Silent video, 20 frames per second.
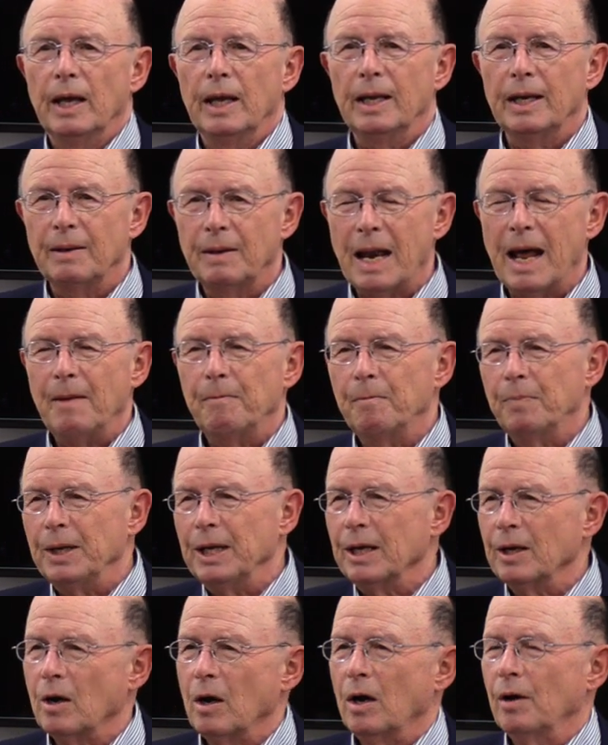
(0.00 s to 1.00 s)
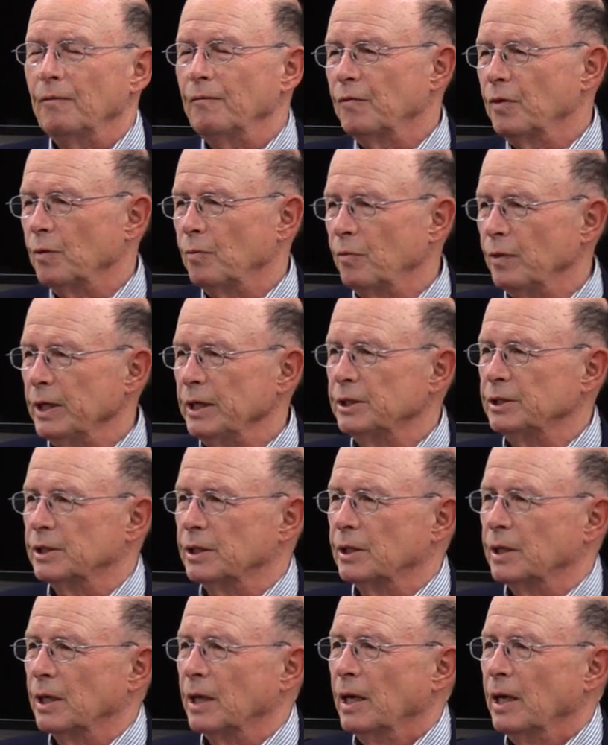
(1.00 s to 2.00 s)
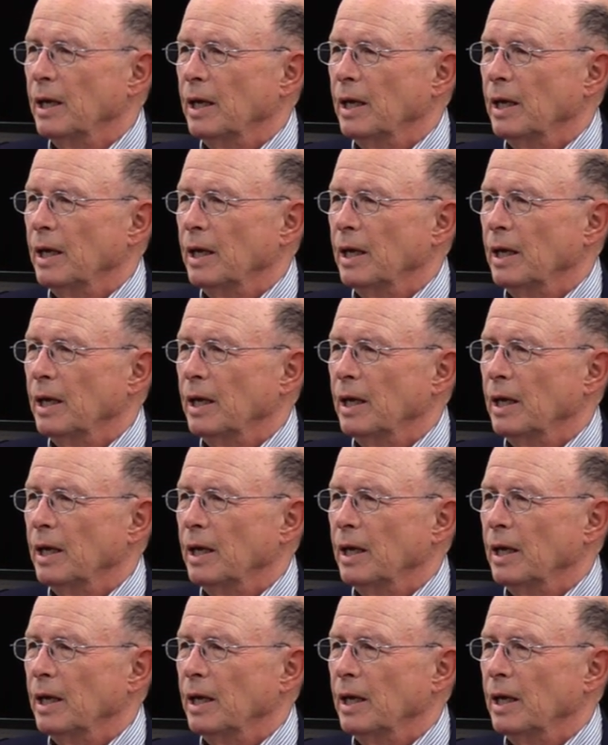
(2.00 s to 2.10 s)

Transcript: it not being of the region,